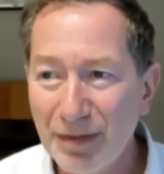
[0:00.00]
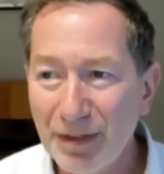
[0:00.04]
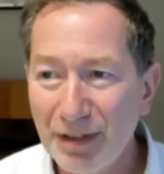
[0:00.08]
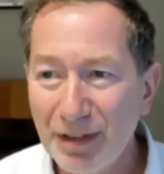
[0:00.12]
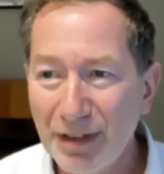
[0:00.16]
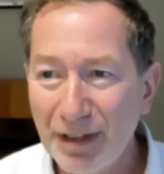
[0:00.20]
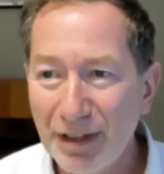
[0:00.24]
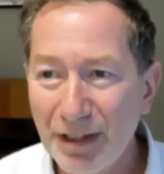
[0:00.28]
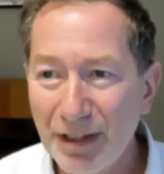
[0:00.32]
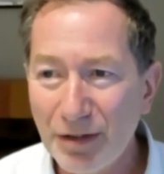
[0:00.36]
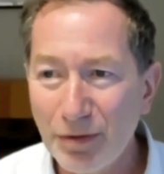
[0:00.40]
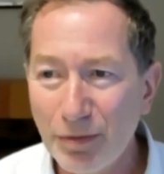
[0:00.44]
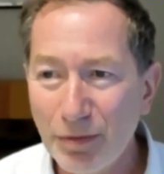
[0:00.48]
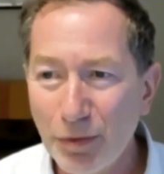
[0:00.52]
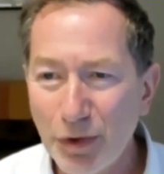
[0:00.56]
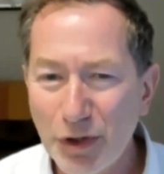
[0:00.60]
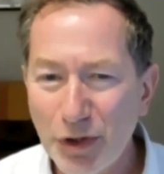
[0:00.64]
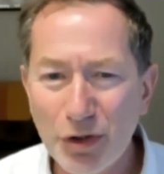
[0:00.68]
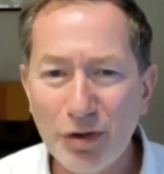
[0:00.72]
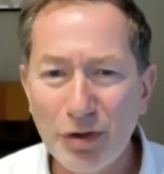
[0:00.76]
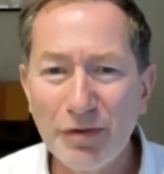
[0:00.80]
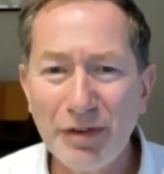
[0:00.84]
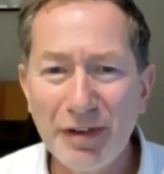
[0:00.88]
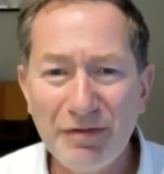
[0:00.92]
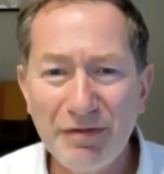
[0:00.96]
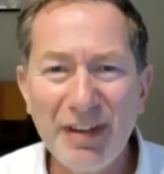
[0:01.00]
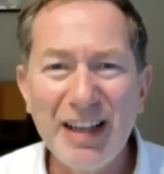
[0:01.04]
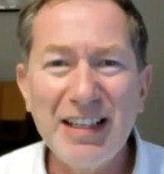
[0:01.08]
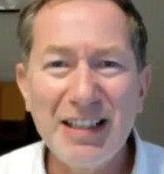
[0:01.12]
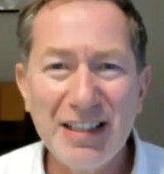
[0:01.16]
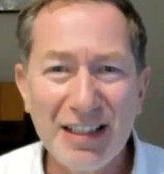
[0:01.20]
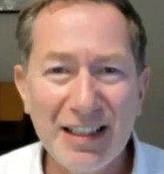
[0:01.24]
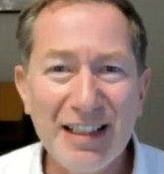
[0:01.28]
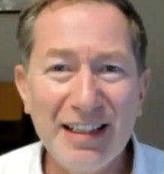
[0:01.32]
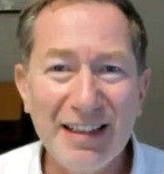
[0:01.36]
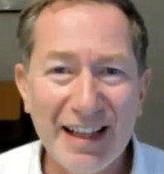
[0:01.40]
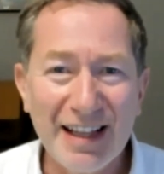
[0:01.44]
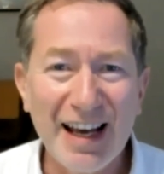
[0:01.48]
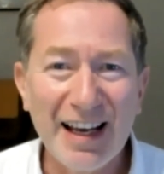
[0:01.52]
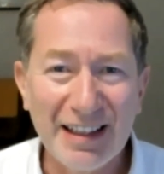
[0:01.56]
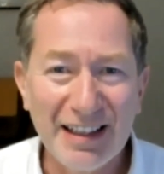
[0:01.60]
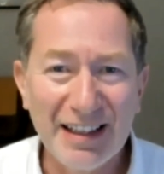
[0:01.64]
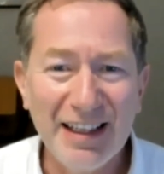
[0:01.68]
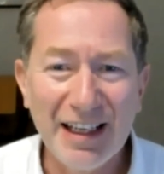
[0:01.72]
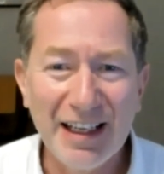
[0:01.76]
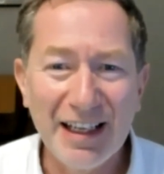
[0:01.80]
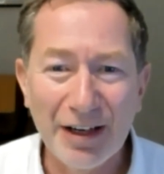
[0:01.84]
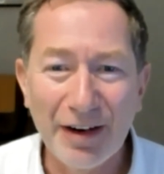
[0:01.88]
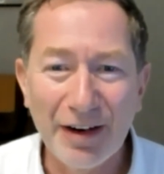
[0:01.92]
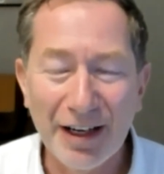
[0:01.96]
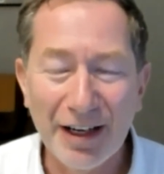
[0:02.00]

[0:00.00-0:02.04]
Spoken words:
It was sort of invented in that year,